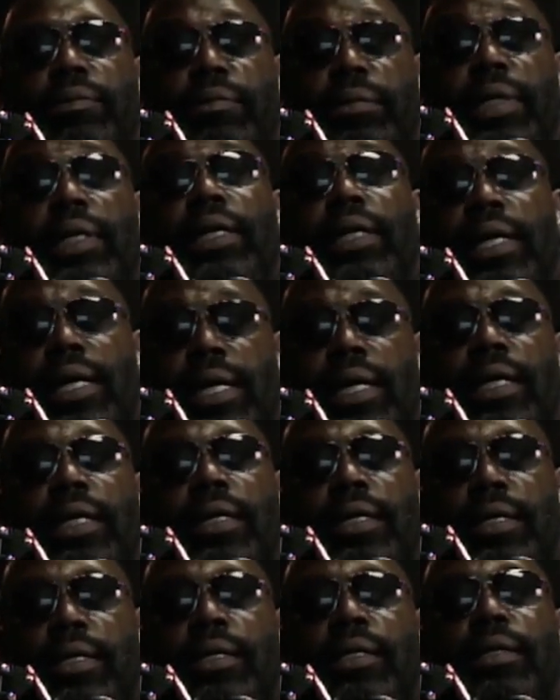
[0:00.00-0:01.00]
make it out of
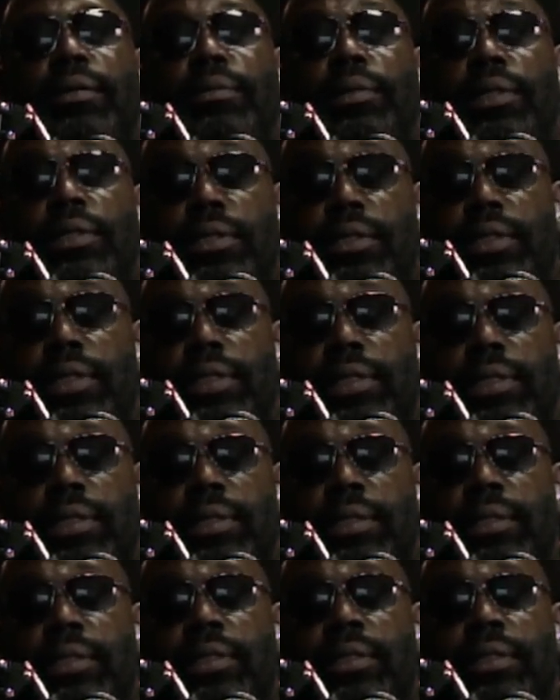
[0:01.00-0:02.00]
here.
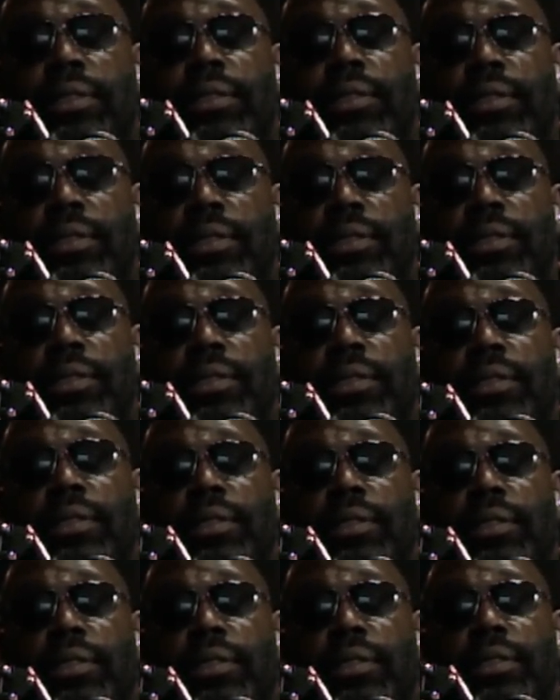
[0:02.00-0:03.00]
Yeah.
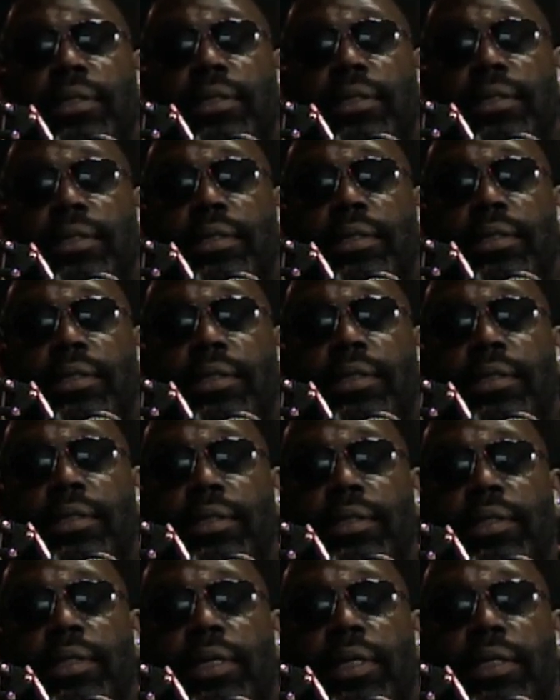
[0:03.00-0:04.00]

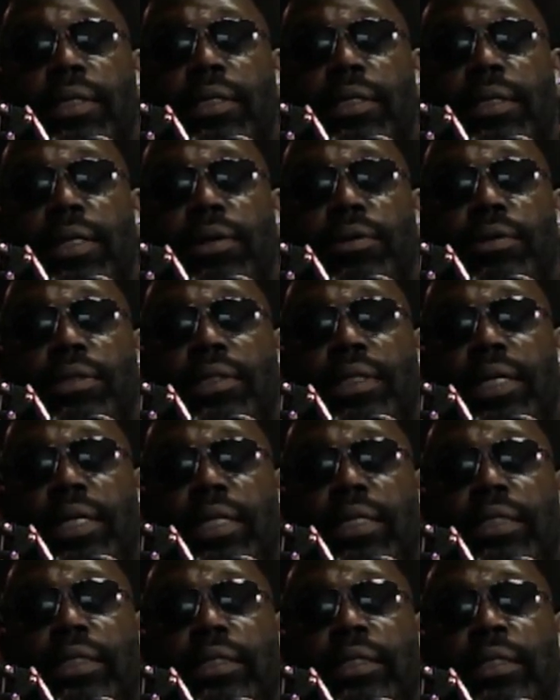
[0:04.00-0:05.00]
You know, because I was
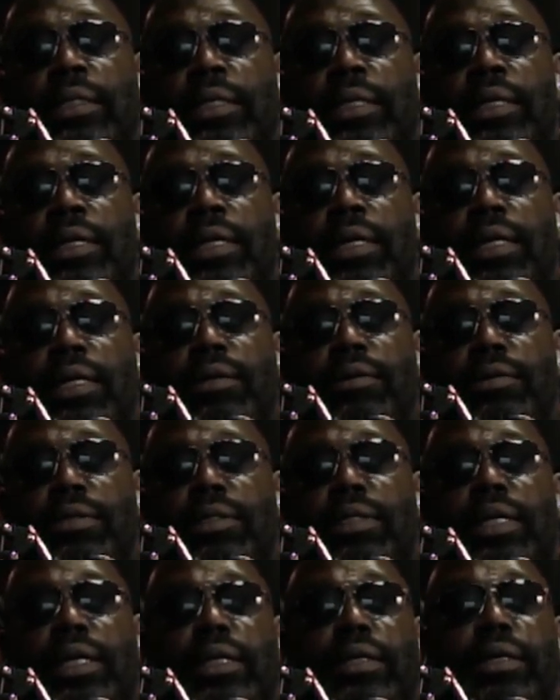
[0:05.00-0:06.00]
getting, it
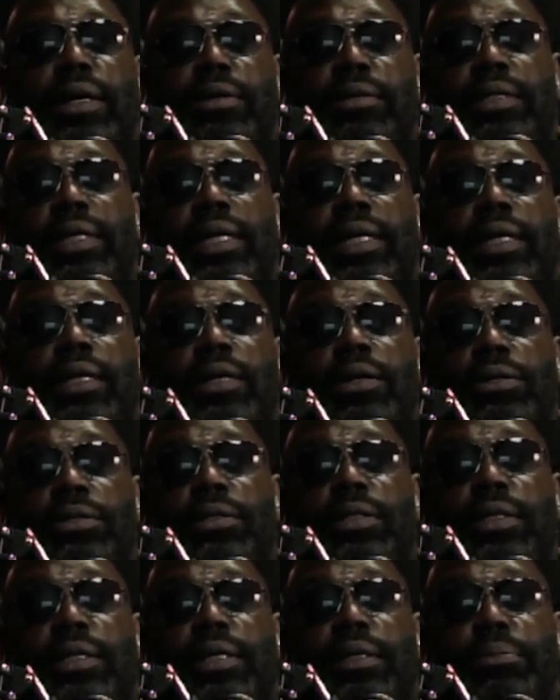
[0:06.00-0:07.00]
was I was getting
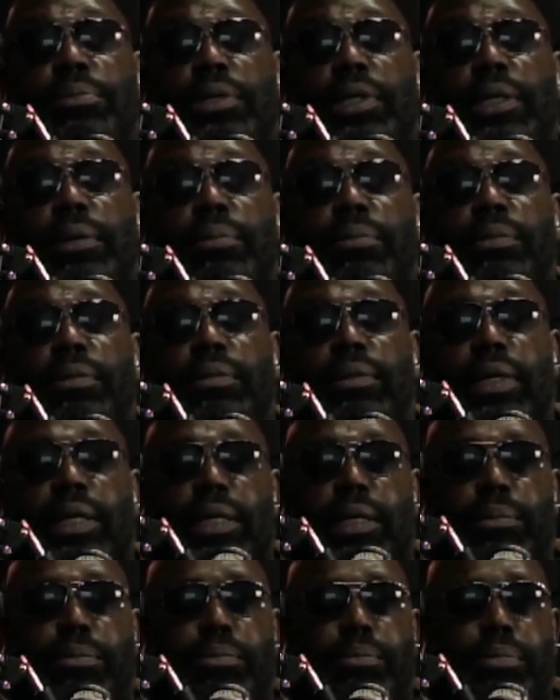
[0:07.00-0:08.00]
close to them putting
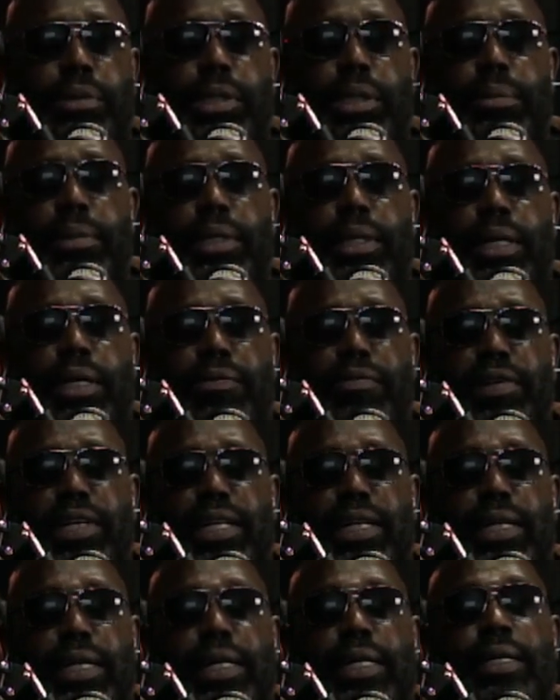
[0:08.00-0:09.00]
uh, putting me on the
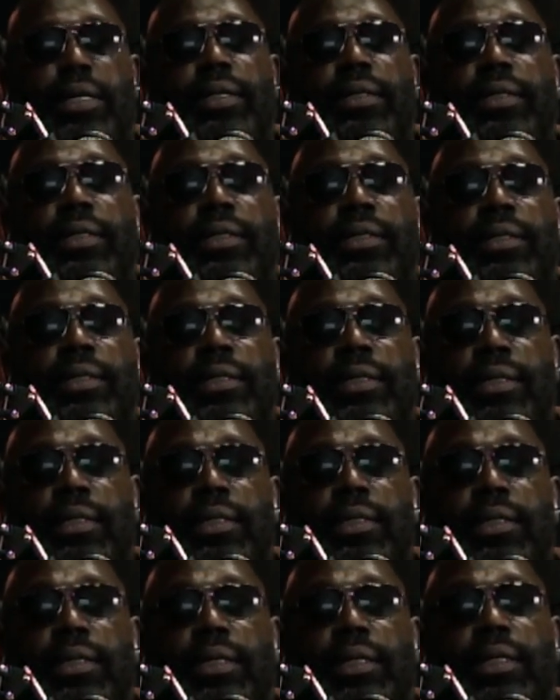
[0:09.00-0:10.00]
ventilator.
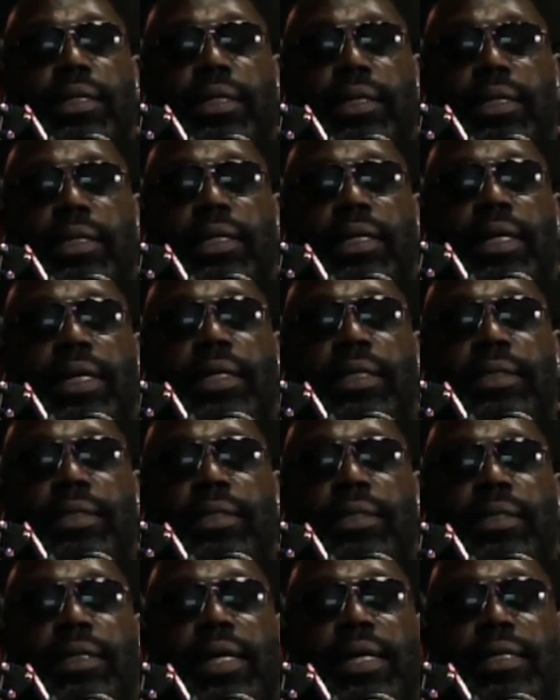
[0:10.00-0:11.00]
Oh shit. Yeah.
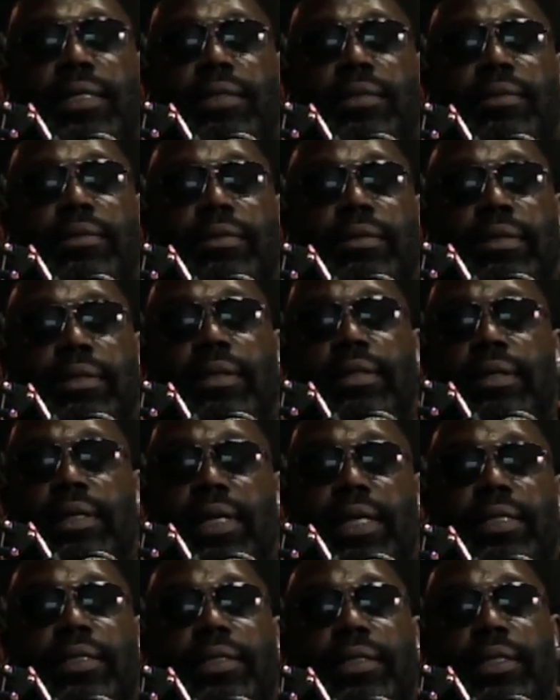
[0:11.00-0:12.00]
So that's you know
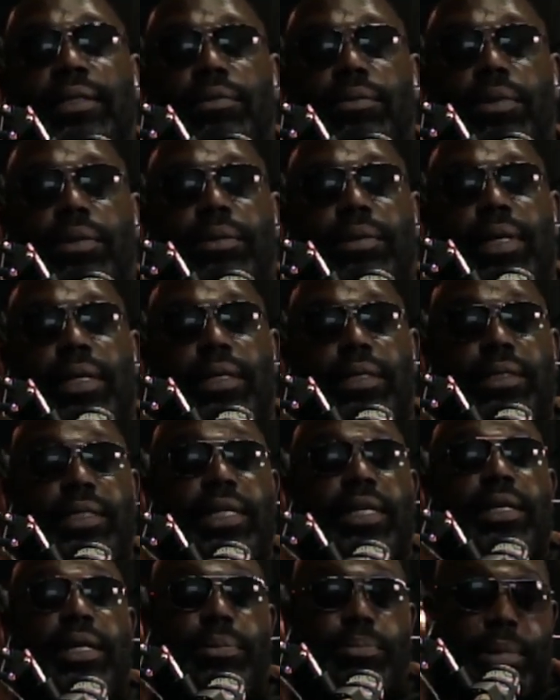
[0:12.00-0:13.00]
that's like see
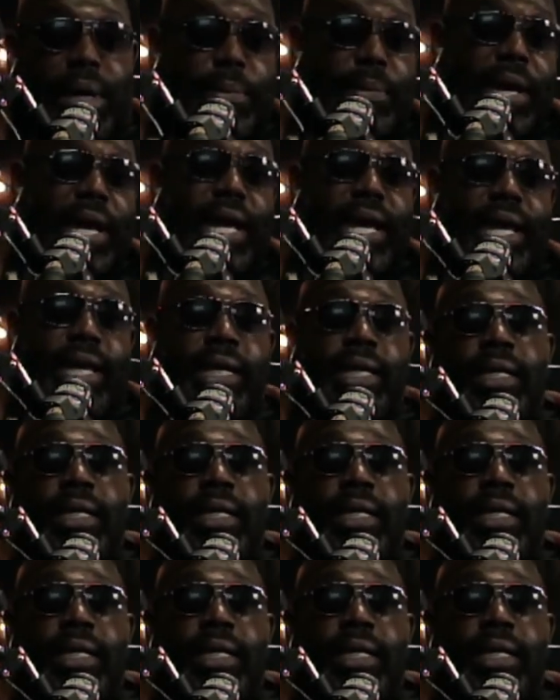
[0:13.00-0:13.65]
you bye bye.